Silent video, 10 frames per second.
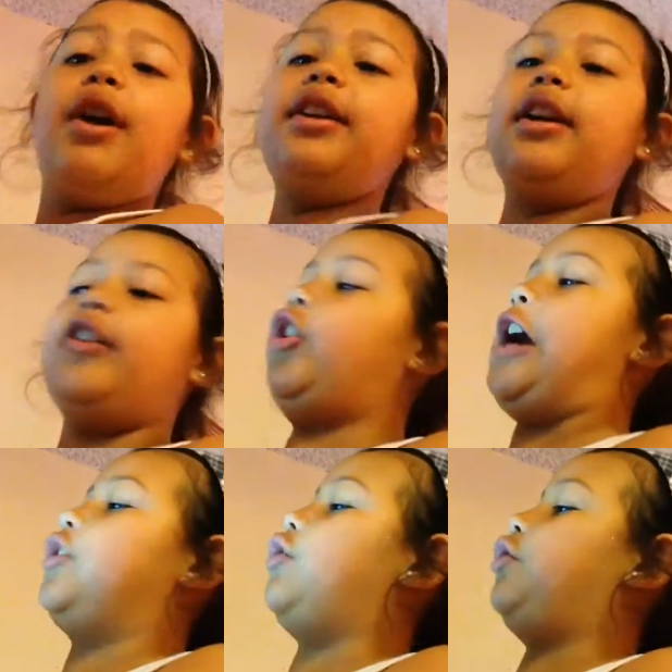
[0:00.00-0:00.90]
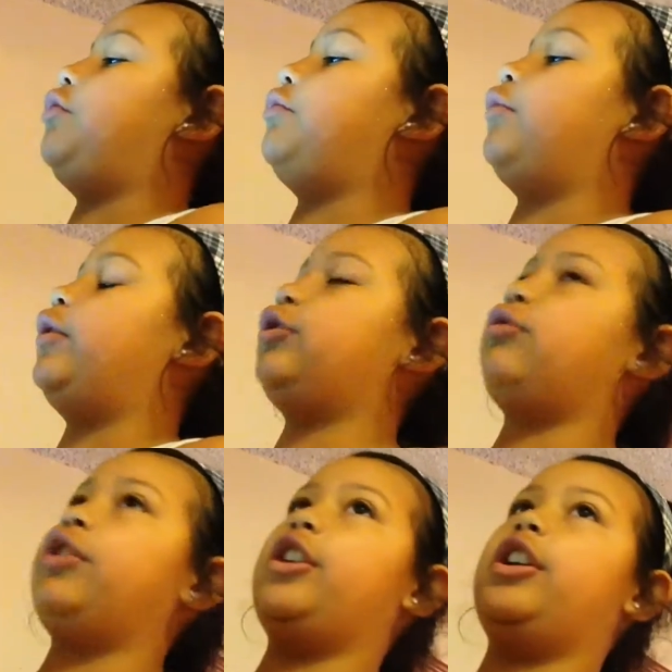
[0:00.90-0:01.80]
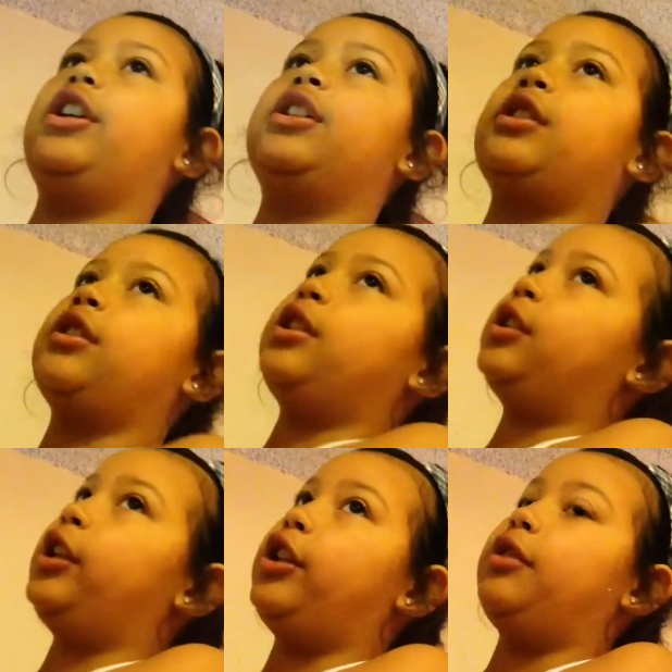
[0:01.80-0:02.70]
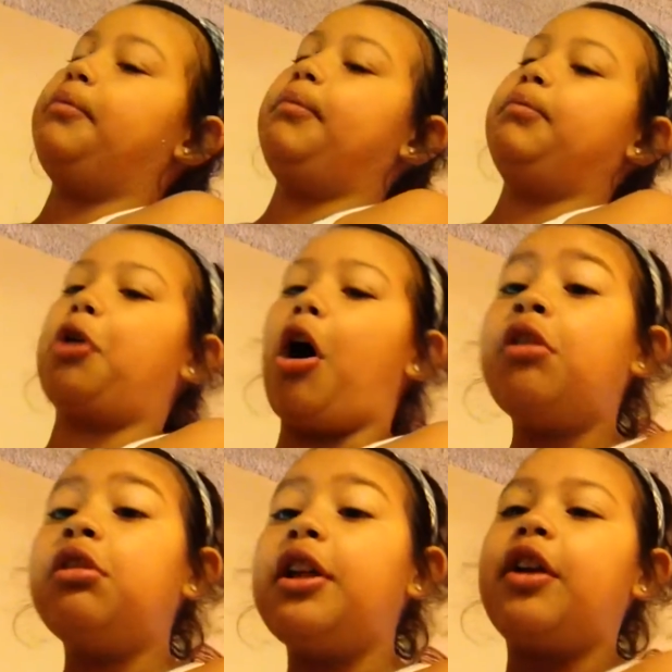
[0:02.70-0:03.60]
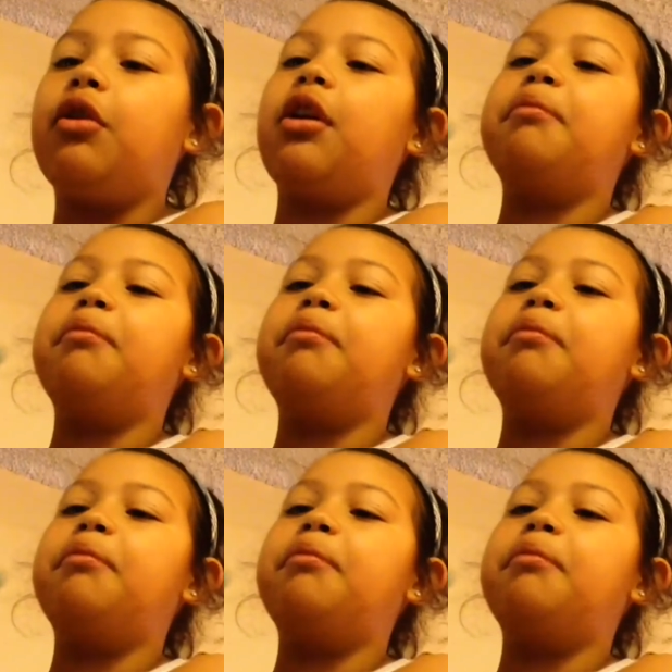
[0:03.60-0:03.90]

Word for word: one. If you guys don't know which one it is, it's either chocolate or